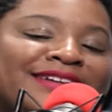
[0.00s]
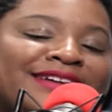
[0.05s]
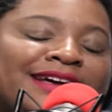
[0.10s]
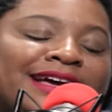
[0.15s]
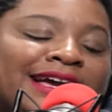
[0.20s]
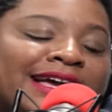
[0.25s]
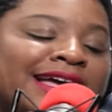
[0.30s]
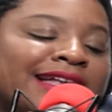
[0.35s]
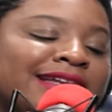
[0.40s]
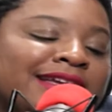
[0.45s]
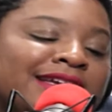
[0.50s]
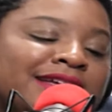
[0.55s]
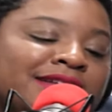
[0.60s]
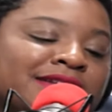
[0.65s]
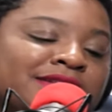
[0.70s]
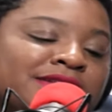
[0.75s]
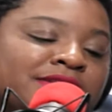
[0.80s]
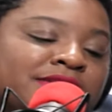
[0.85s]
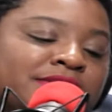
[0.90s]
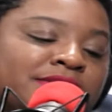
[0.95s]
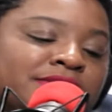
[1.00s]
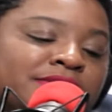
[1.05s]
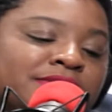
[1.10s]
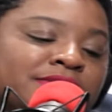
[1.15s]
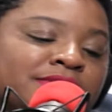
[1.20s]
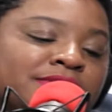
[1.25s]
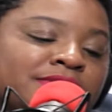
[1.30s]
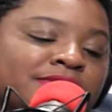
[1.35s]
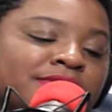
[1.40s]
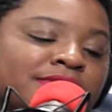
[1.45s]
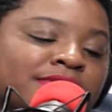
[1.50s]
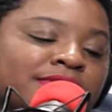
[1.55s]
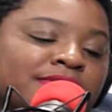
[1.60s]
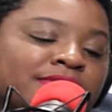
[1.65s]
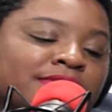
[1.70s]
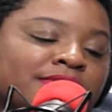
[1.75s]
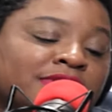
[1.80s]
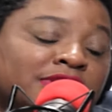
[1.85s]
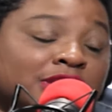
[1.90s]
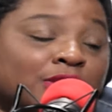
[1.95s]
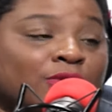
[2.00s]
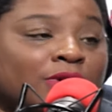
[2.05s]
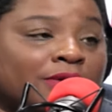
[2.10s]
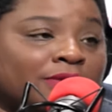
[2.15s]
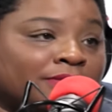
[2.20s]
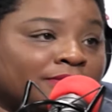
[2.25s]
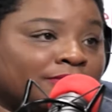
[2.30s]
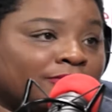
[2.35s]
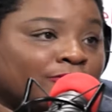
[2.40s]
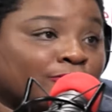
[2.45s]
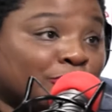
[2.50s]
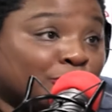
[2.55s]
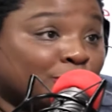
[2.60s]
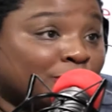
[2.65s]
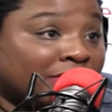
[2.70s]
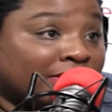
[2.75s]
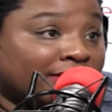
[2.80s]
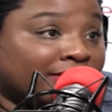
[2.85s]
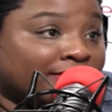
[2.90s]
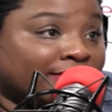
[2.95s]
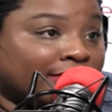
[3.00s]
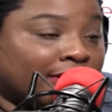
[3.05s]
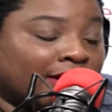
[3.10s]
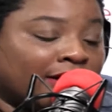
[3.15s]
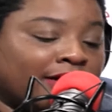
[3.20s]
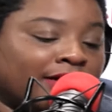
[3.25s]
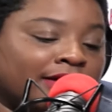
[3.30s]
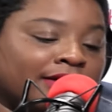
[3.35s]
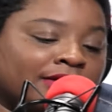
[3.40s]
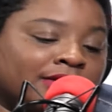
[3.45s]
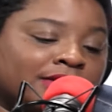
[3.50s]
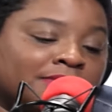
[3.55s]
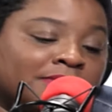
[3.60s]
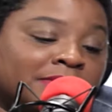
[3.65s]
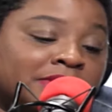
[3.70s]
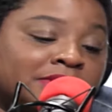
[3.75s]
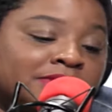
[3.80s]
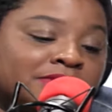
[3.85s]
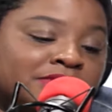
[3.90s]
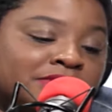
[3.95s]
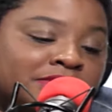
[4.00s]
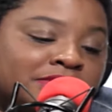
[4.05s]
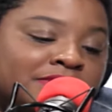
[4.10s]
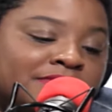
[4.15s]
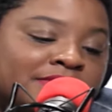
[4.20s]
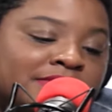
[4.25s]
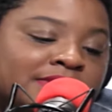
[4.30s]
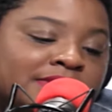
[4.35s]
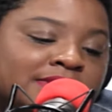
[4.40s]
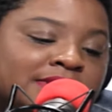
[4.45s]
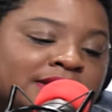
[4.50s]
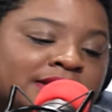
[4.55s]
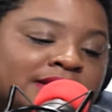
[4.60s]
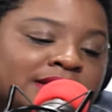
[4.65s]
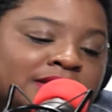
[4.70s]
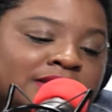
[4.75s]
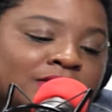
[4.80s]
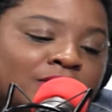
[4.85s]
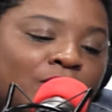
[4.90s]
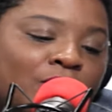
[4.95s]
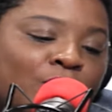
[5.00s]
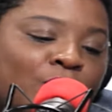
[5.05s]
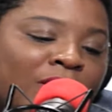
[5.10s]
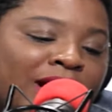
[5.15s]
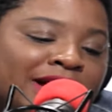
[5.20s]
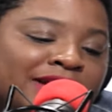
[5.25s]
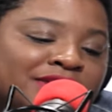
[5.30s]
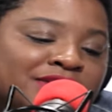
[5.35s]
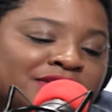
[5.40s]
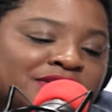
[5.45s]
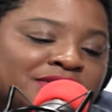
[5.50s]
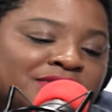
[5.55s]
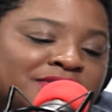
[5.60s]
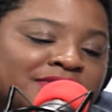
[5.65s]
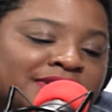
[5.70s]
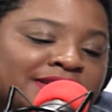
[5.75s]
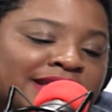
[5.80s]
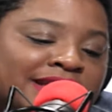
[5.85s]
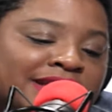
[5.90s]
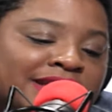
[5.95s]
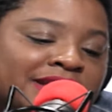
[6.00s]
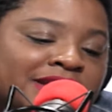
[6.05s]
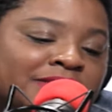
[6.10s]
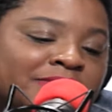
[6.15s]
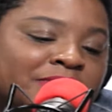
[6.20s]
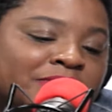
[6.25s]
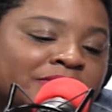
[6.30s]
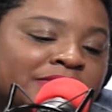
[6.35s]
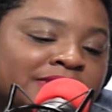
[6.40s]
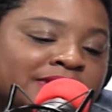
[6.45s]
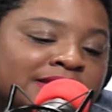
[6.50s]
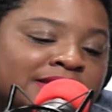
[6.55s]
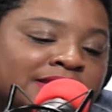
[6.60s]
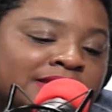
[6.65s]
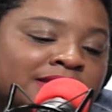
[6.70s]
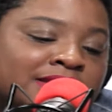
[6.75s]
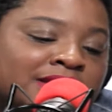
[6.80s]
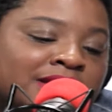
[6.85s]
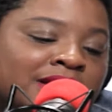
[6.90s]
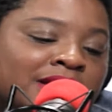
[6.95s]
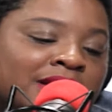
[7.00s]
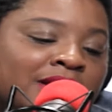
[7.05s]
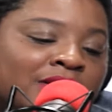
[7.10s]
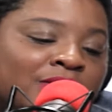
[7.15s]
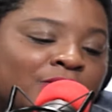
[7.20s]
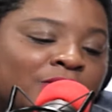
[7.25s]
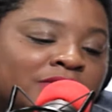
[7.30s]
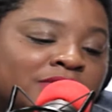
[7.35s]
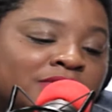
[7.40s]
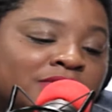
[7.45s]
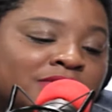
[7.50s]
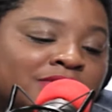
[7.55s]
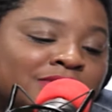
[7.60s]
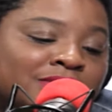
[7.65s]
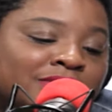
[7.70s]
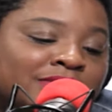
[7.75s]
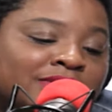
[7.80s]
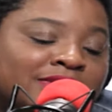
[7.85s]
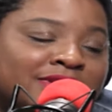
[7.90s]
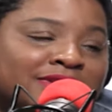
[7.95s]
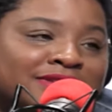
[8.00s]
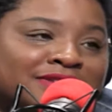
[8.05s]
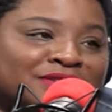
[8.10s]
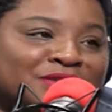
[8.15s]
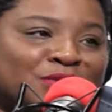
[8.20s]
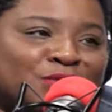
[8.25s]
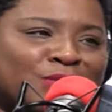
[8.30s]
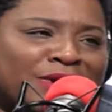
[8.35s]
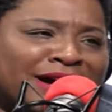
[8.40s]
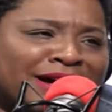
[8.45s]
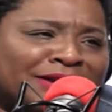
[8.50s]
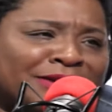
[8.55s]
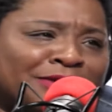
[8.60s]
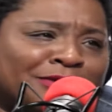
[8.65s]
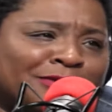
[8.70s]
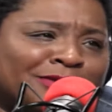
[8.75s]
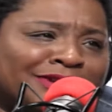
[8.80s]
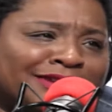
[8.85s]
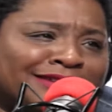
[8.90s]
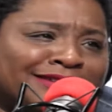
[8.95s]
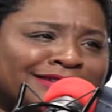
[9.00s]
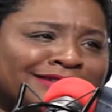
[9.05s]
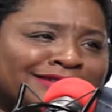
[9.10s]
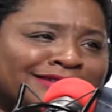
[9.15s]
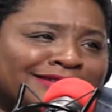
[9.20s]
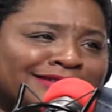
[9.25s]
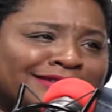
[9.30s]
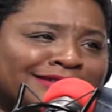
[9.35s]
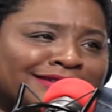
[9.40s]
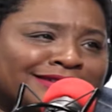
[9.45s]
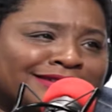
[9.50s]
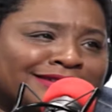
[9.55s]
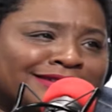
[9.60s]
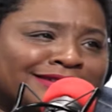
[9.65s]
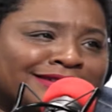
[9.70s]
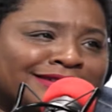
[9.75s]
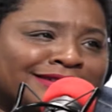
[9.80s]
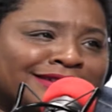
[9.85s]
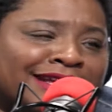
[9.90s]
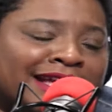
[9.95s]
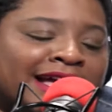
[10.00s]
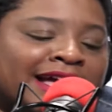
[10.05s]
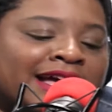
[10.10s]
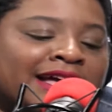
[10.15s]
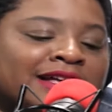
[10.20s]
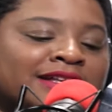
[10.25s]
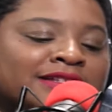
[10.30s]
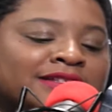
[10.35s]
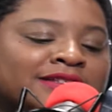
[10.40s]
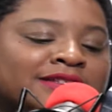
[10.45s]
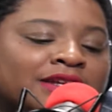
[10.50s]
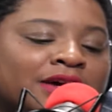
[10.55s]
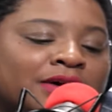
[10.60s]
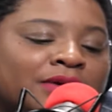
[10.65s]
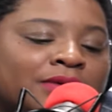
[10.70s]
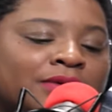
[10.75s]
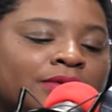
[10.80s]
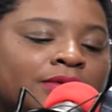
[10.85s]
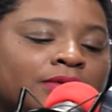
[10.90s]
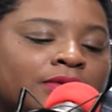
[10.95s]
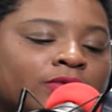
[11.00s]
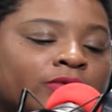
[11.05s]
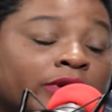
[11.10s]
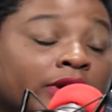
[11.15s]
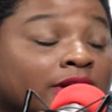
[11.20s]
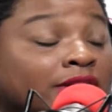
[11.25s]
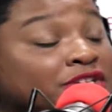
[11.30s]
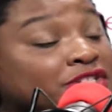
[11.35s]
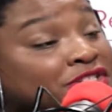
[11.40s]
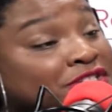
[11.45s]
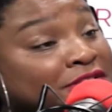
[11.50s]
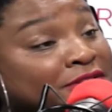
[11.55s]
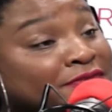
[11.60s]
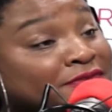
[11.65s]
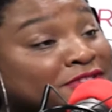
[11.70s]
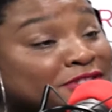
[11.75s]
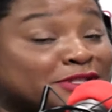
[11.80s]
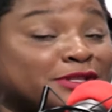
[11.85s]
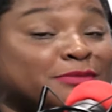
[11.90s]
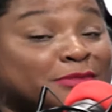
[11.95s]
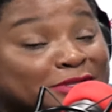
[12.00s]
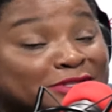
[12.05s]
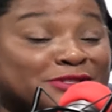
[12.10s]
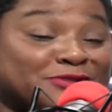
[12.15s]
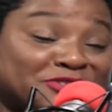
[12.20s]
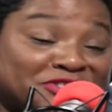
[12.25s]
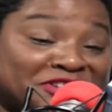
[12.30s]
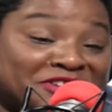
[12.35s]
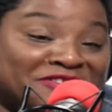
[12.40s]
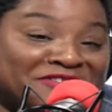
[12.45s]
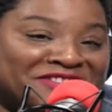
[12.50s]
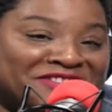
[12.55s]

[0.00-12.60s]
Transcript: I got to get into this quote, Rumi, on Mental Shift. It says, "Why do you stay in prison when the door is so wide open?" So we're going to shift to the mental shift,